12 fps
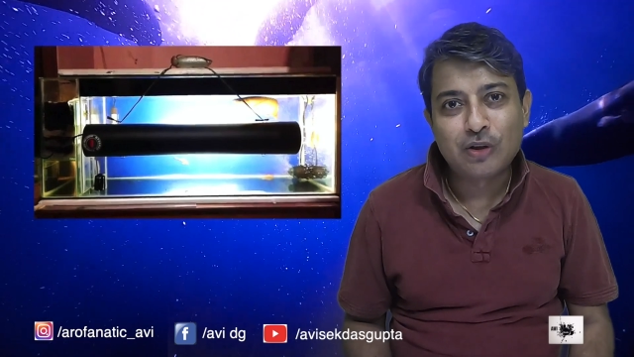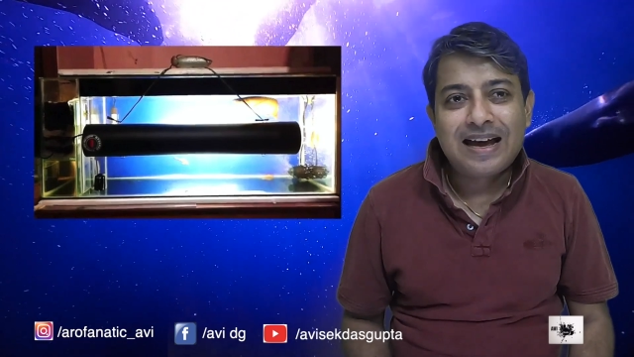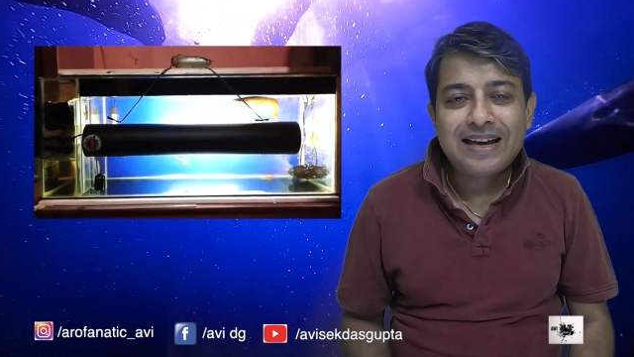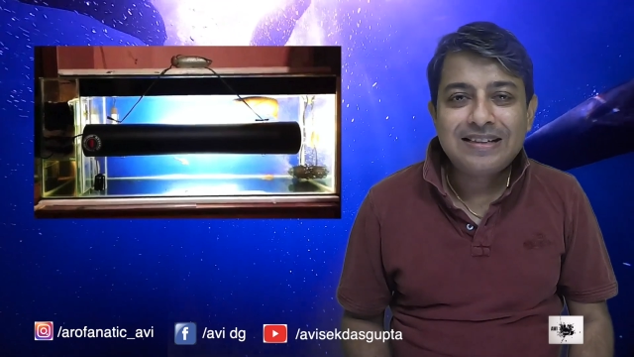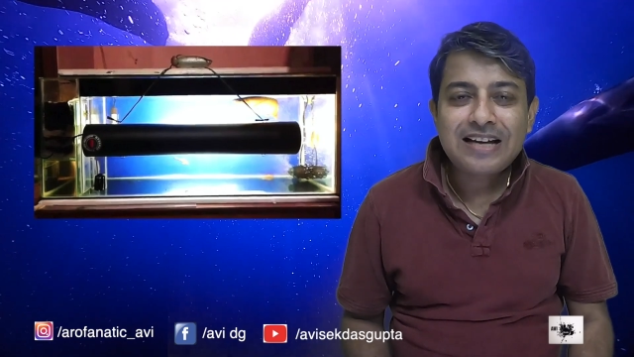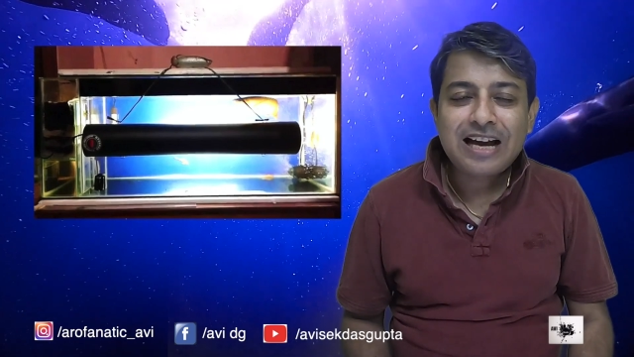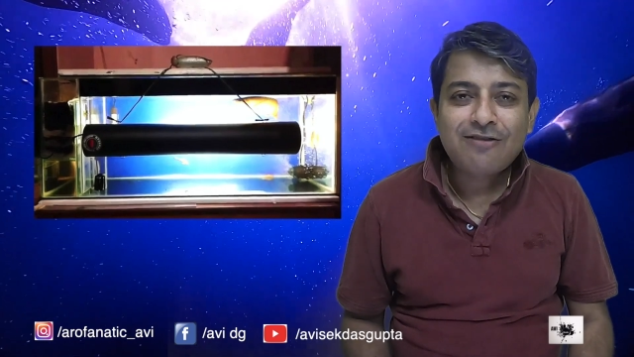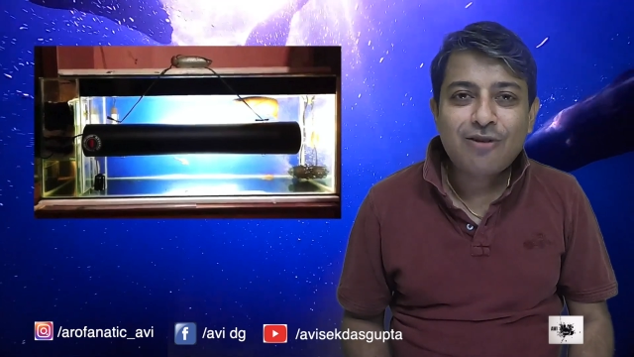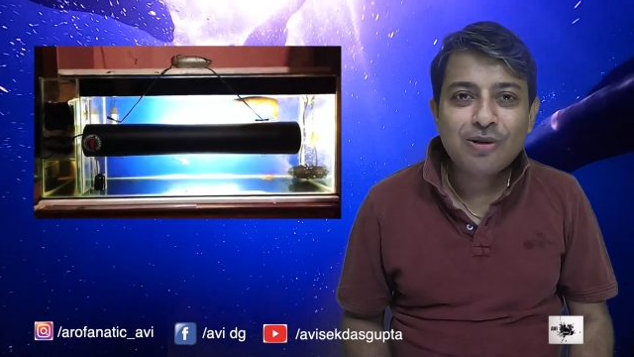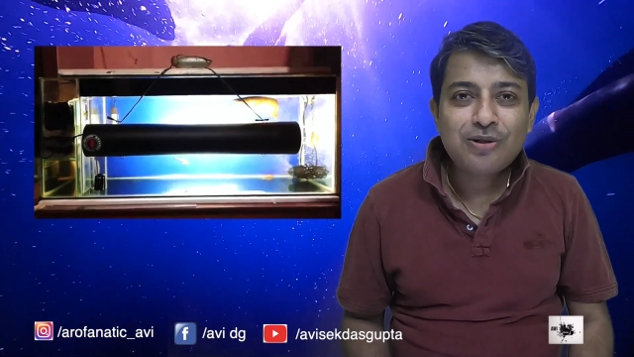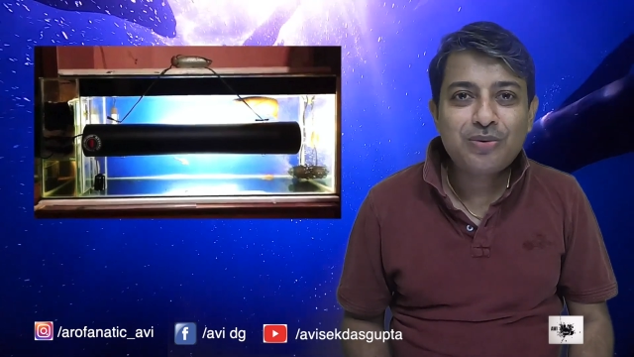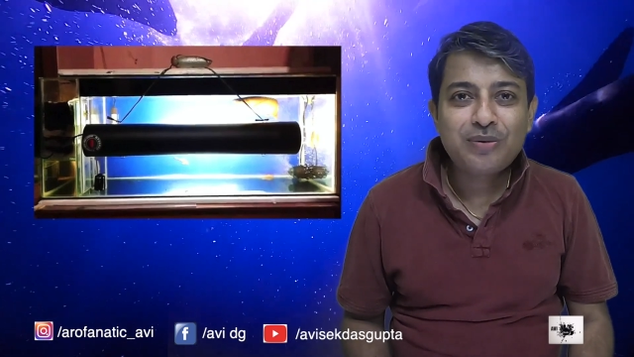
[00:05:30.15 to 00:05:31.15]
And I've
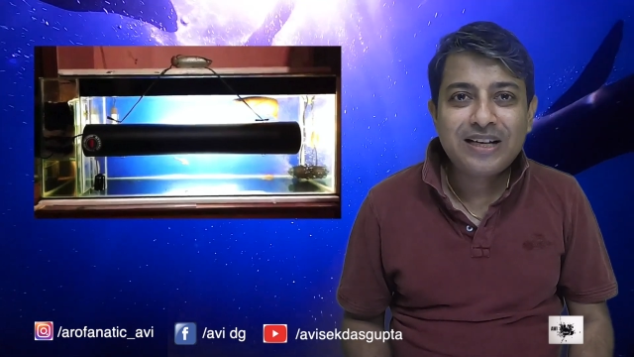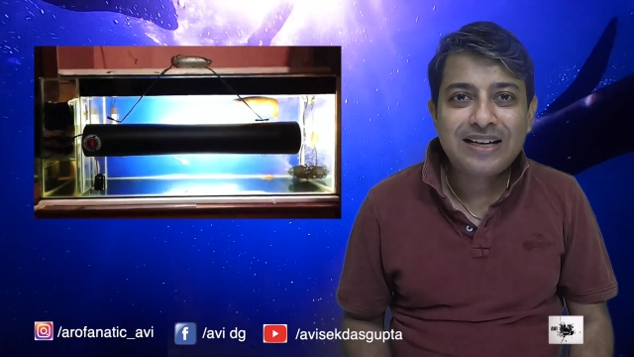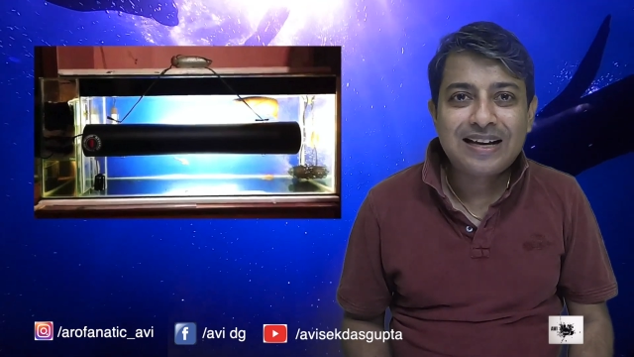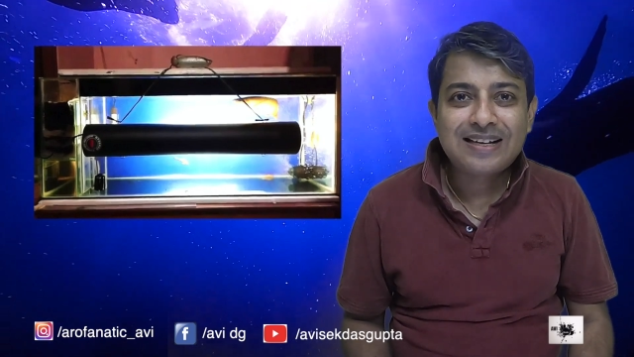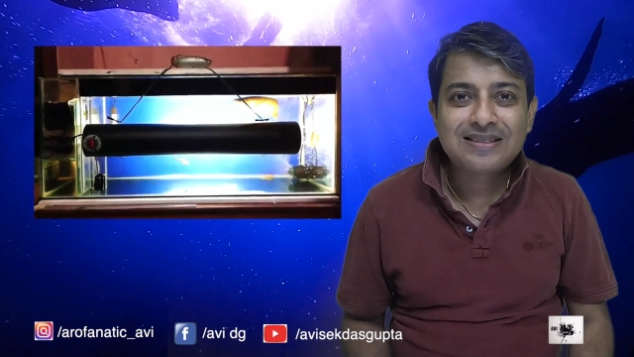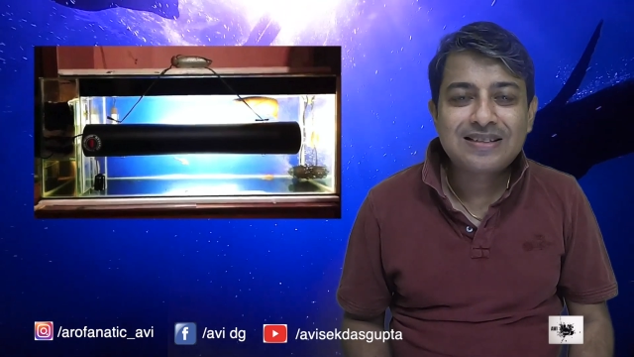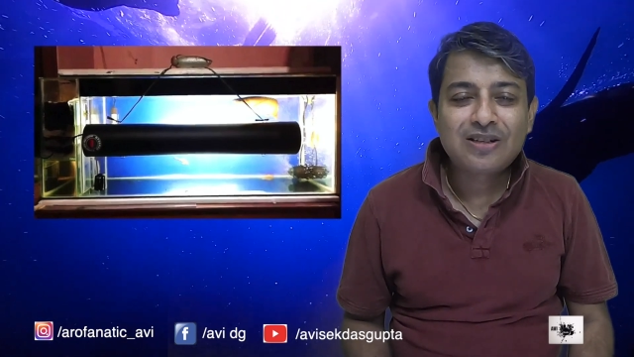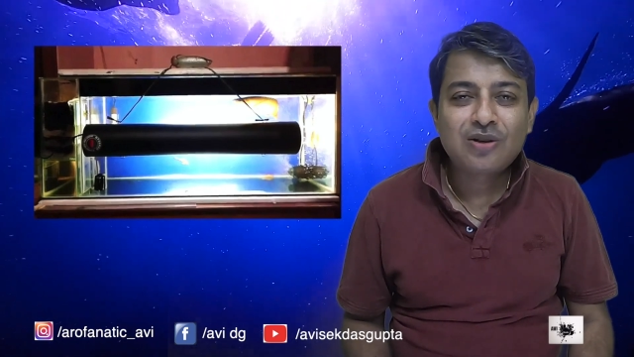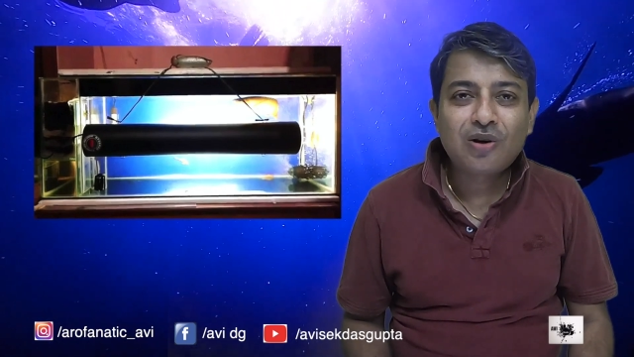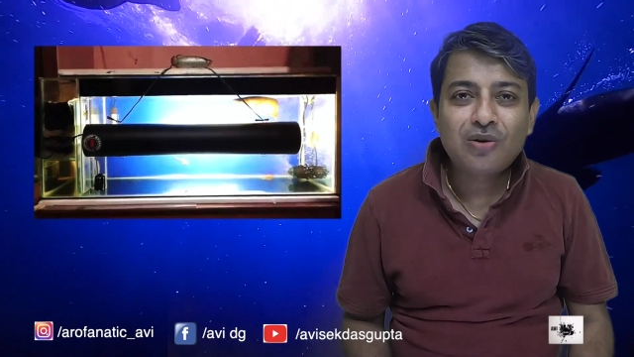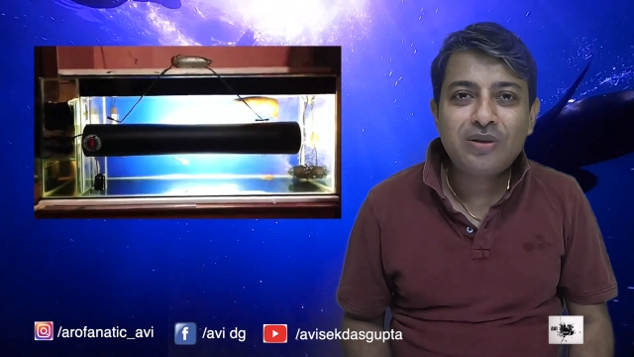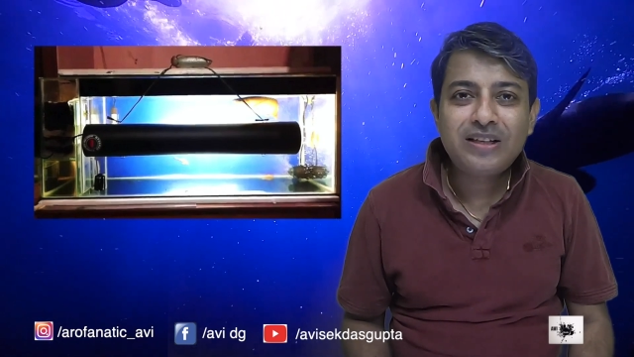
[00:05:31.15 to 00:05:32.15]
also realized that
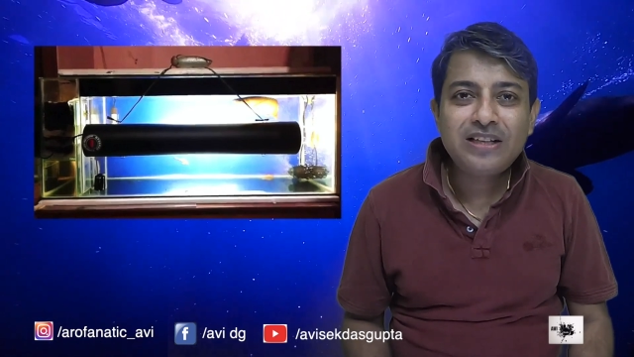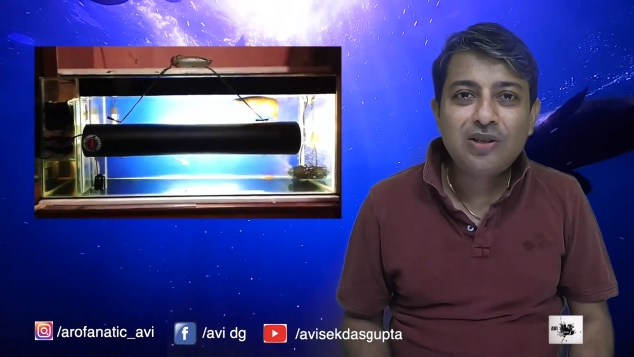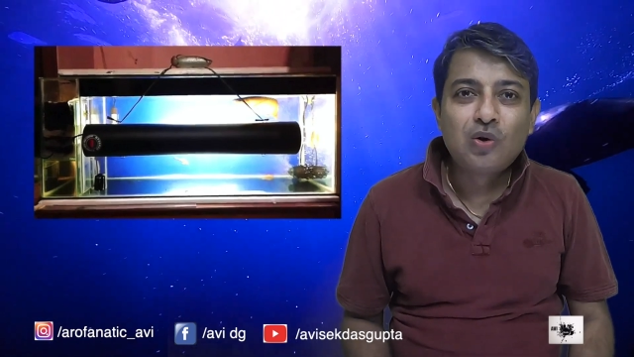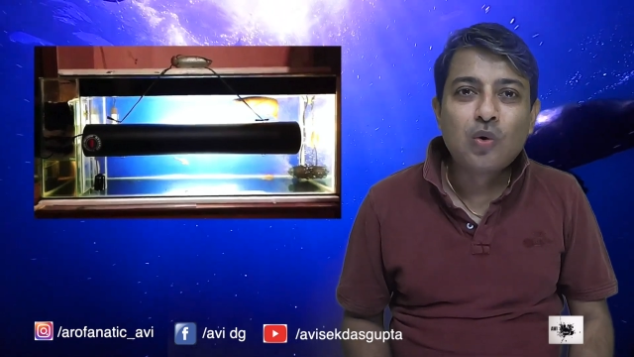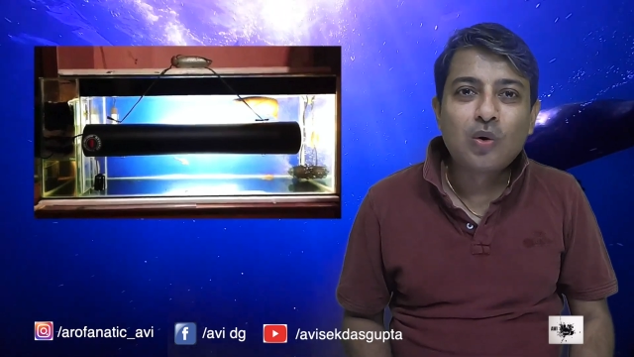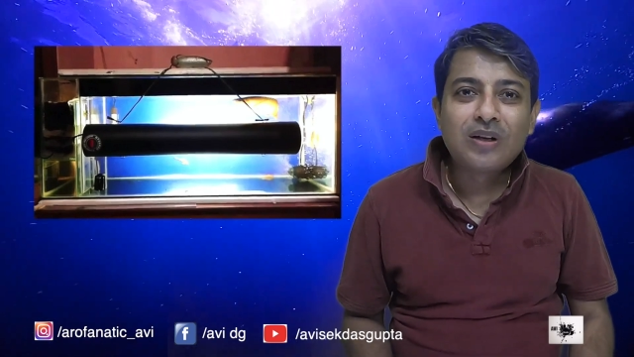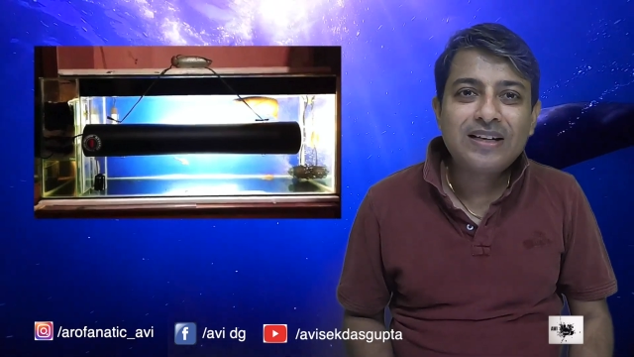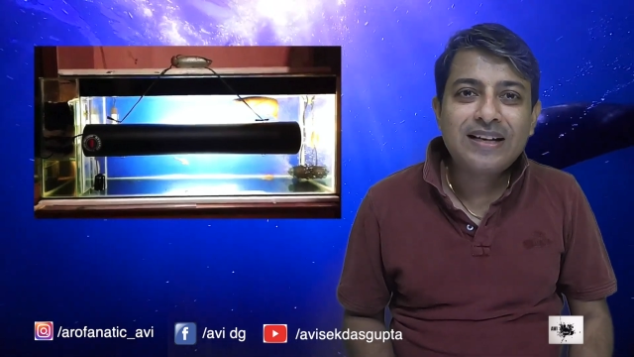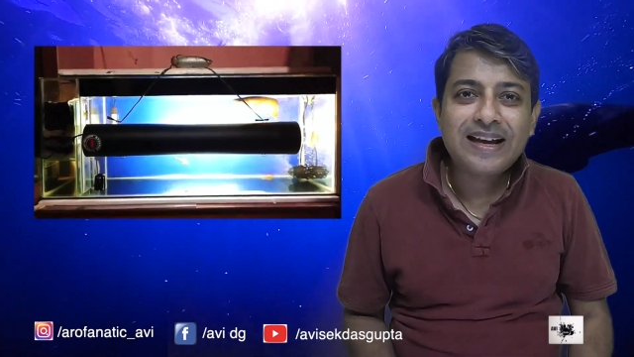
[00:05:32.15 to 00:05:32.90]
not only golden